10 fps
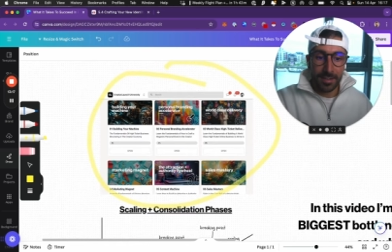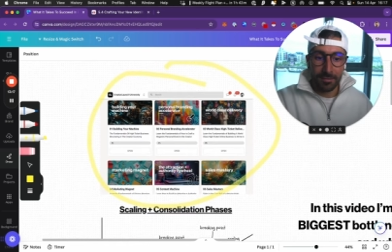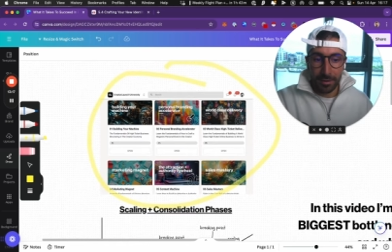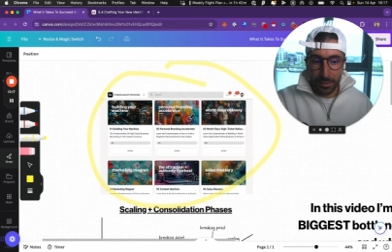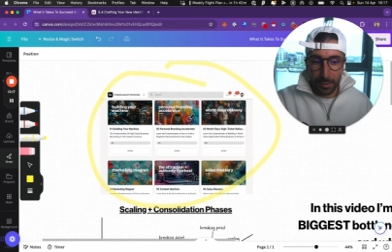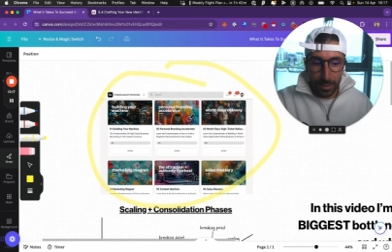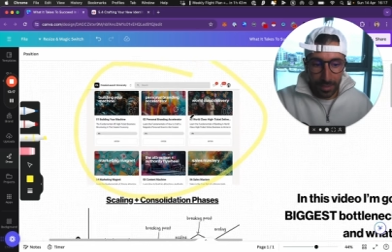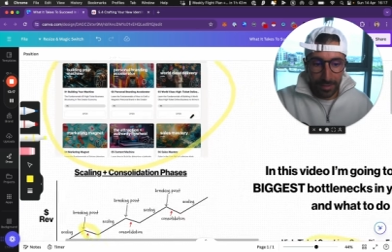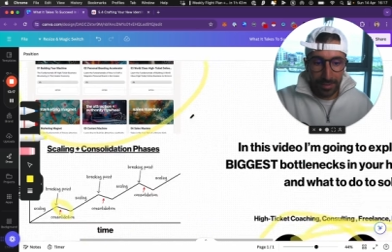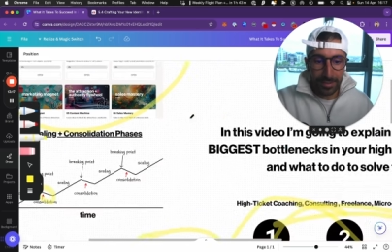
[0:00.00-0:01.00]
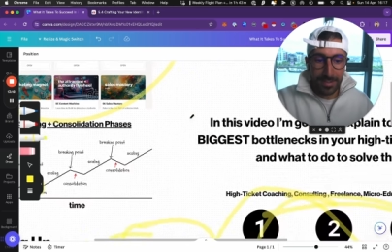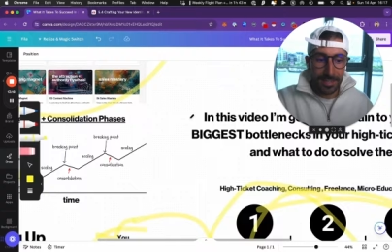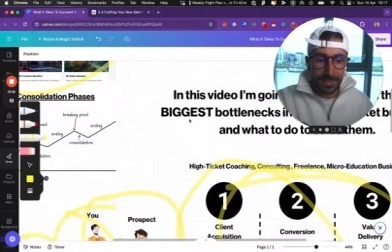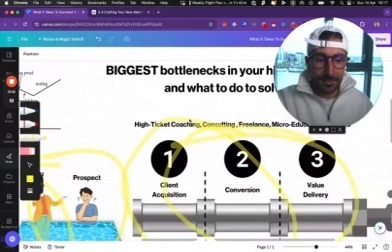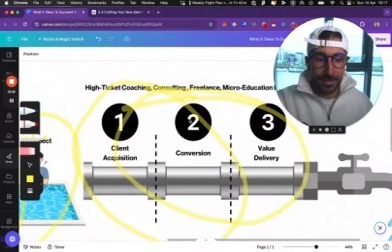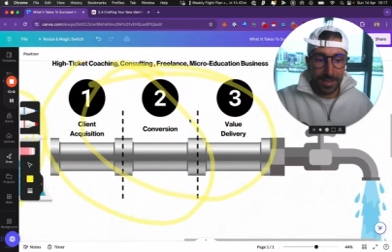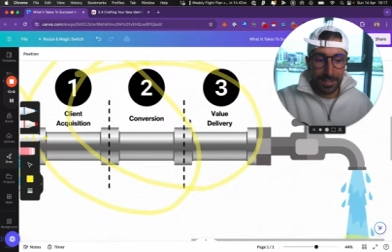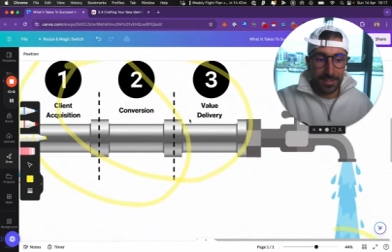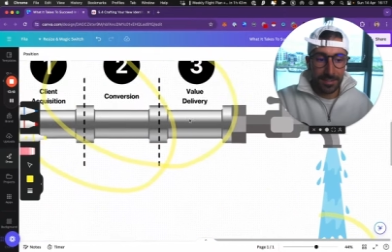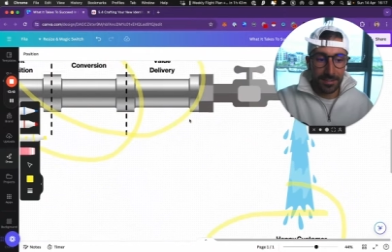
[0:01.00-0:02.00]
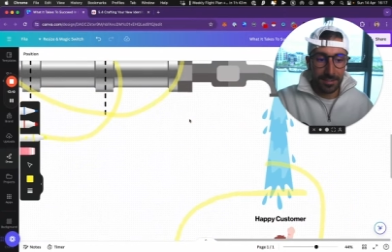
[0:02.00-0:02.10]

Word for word: very quickly has fixed